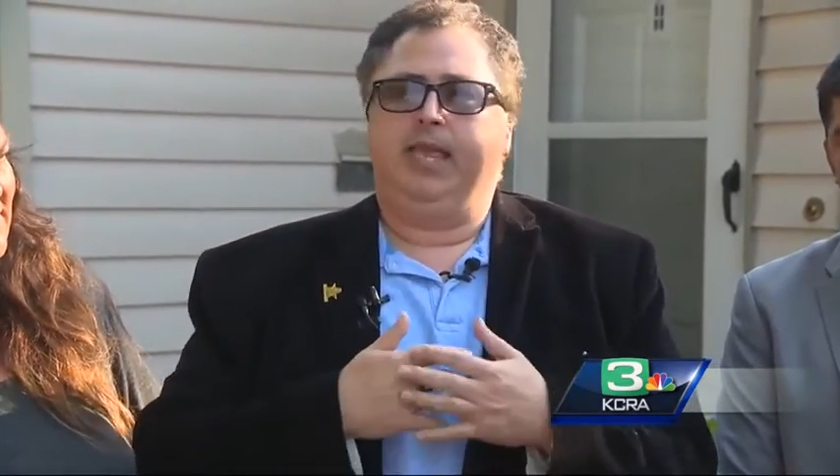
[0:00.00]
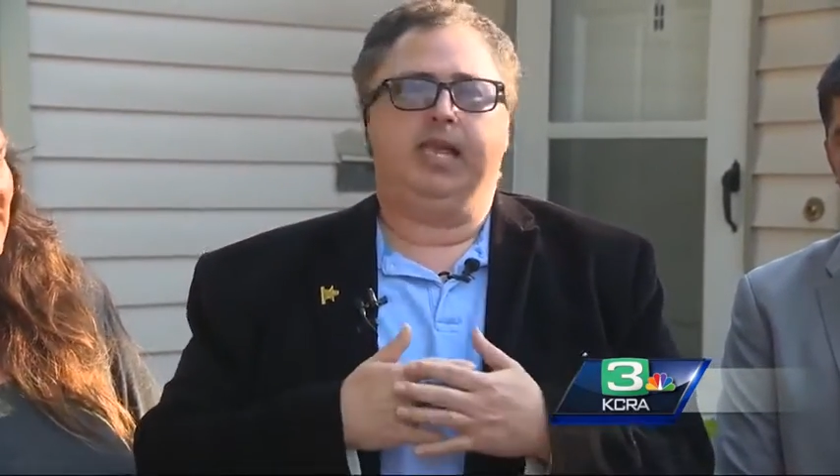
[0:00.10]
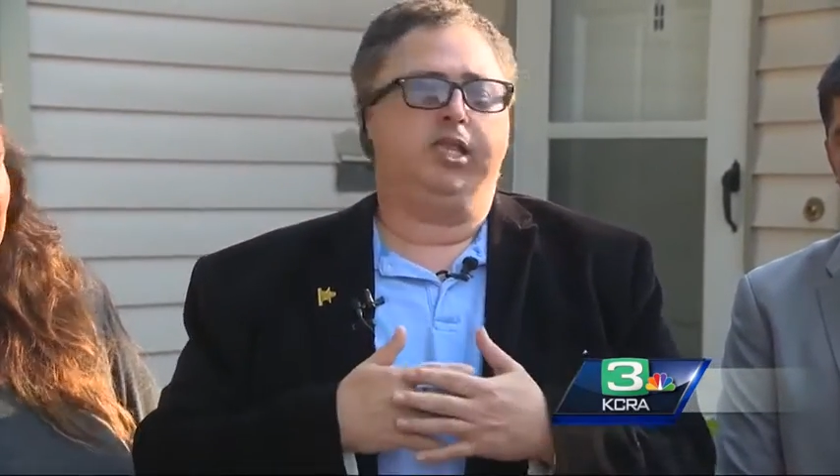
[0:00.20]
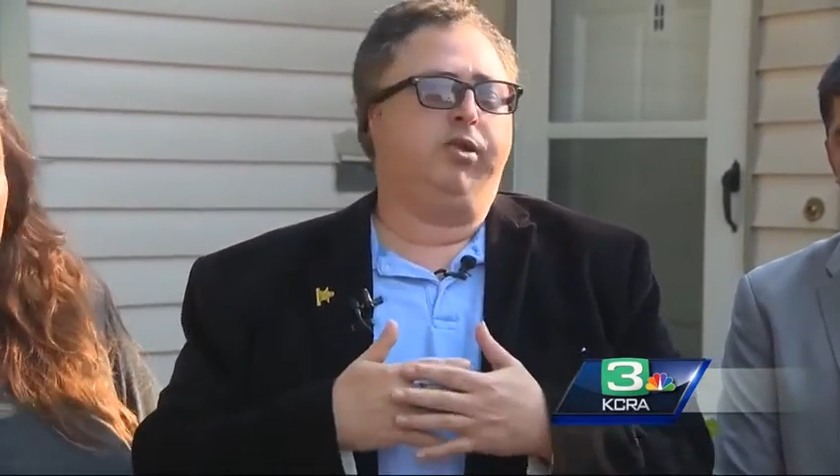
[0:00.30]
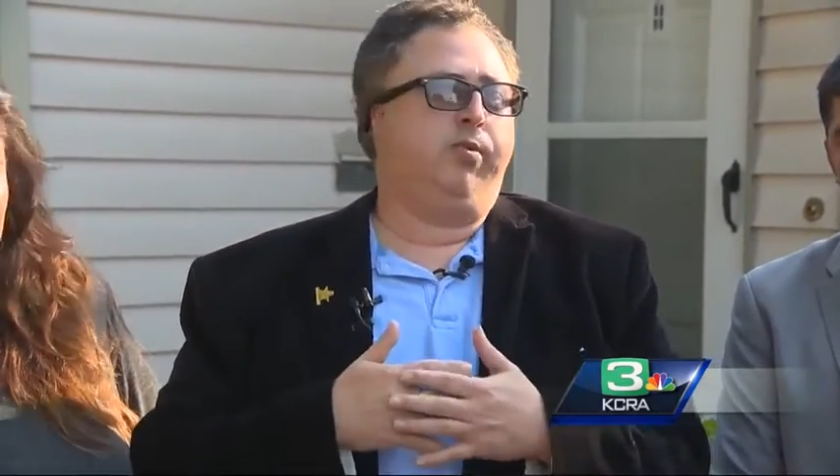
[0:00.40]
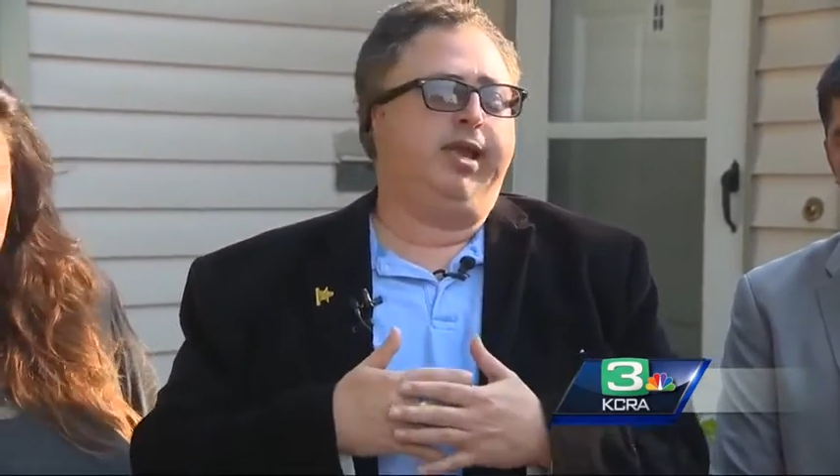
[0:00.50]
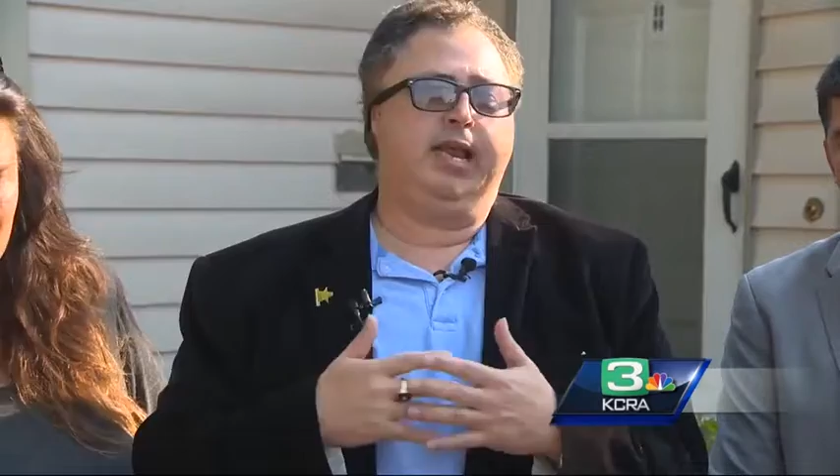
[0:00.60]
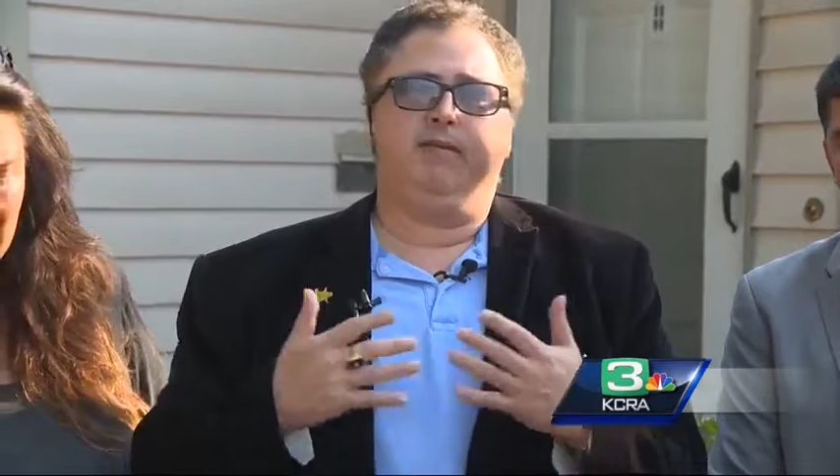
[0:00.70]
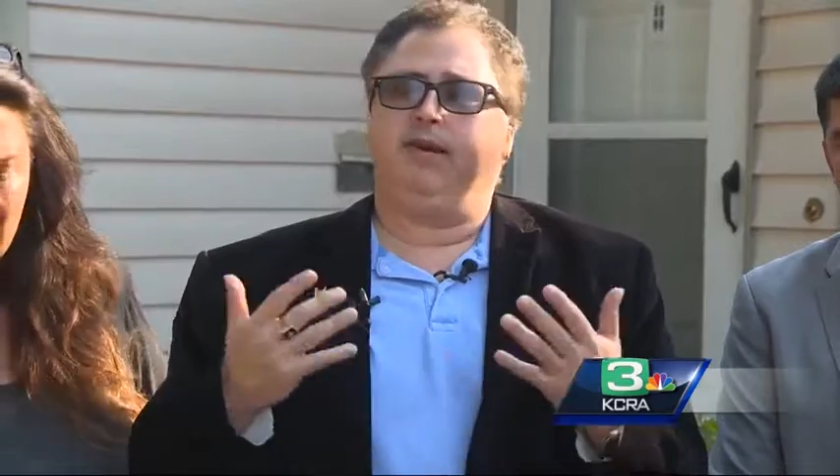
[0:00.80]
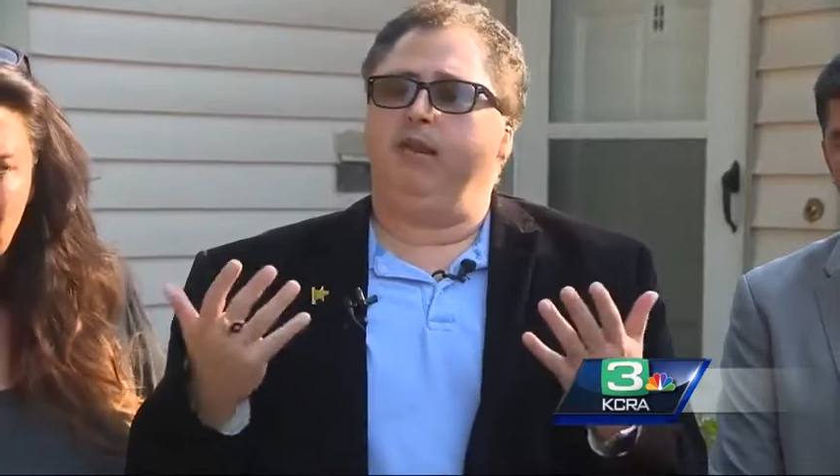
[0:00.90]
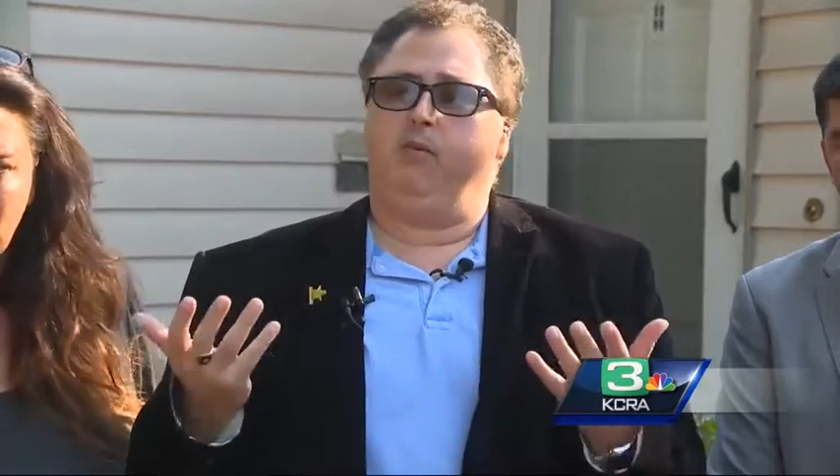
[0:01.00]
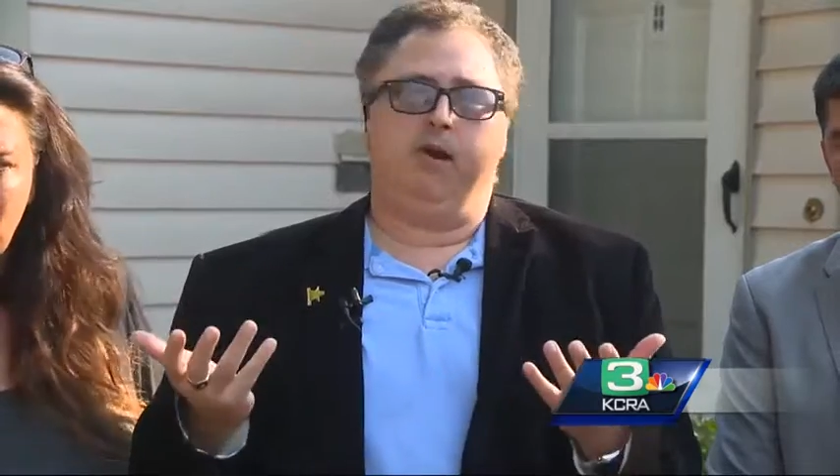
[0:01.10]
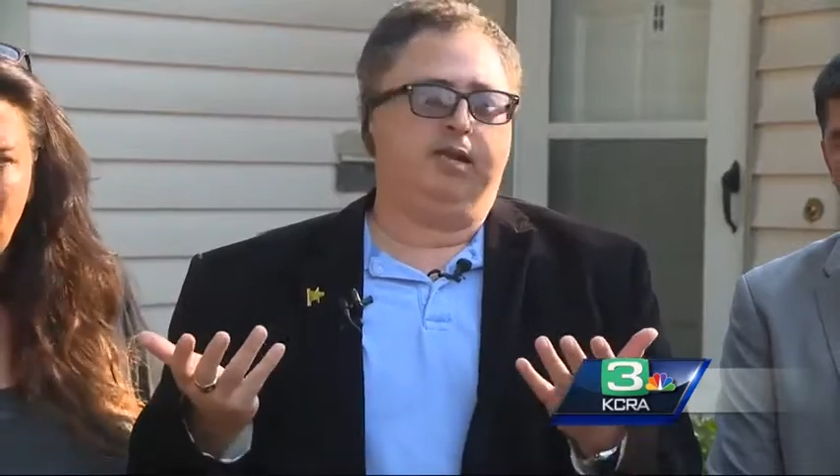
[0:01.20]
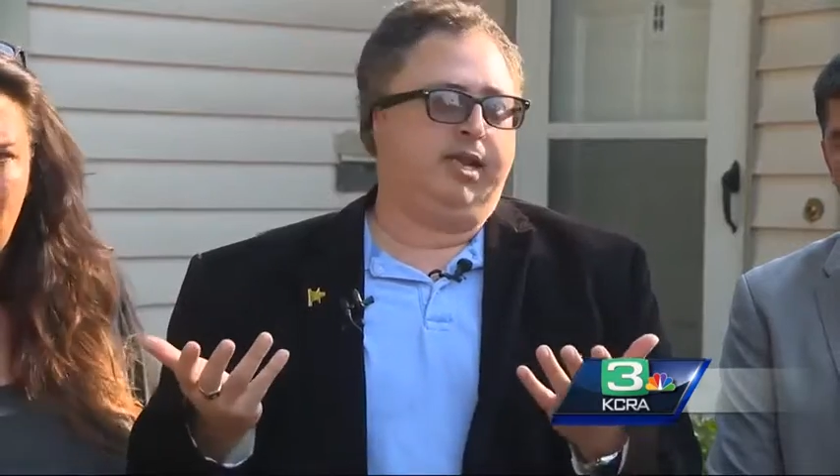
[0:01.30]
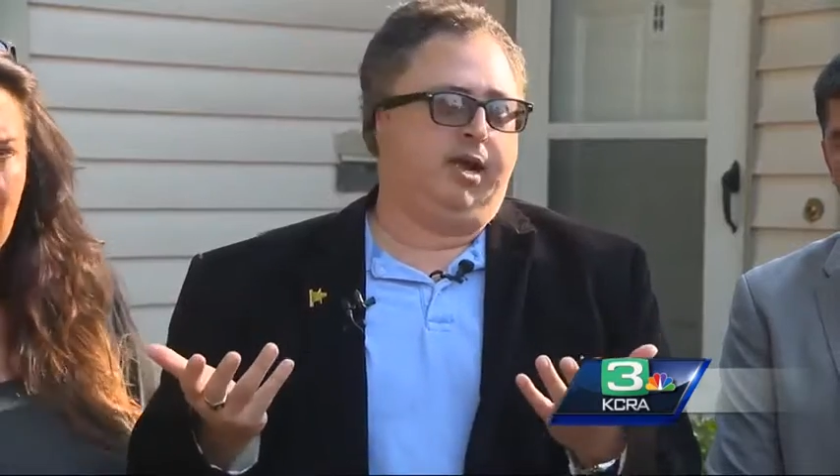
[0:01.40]
They can do whatever they
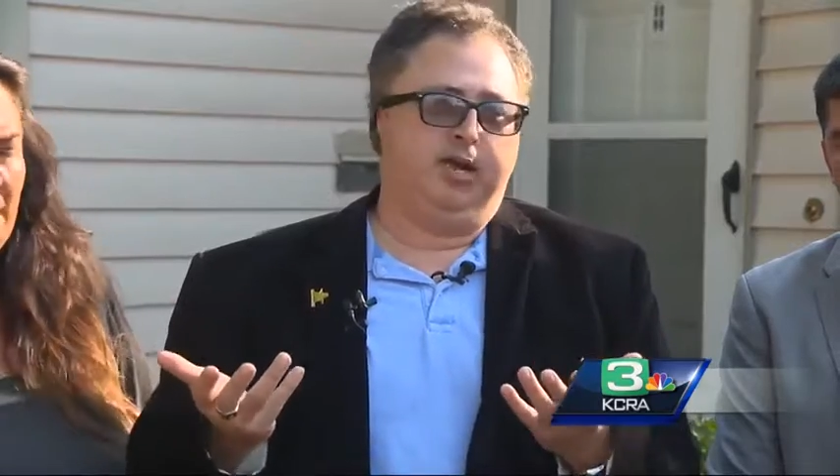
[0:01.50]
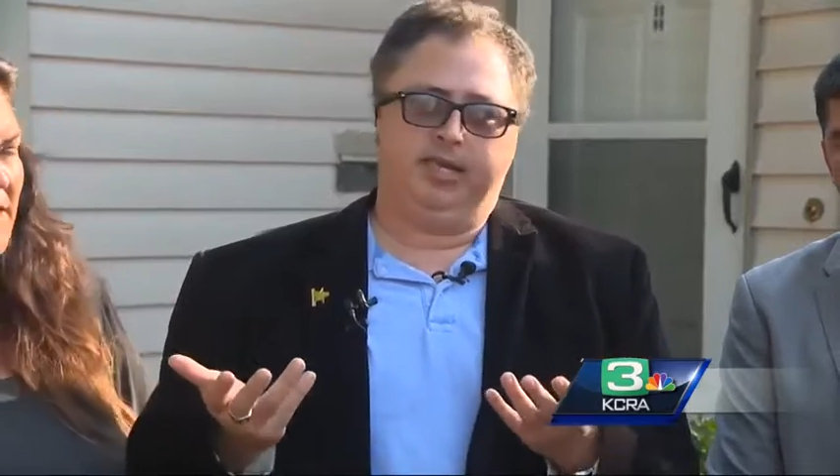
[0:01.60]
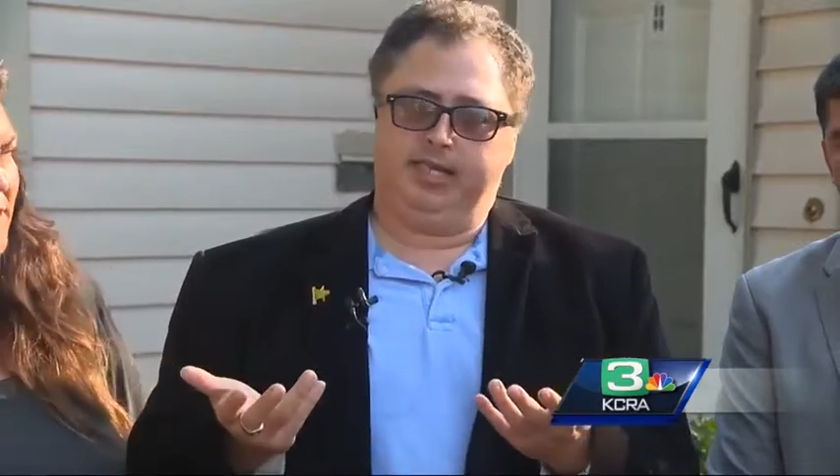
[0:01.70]
want, their heart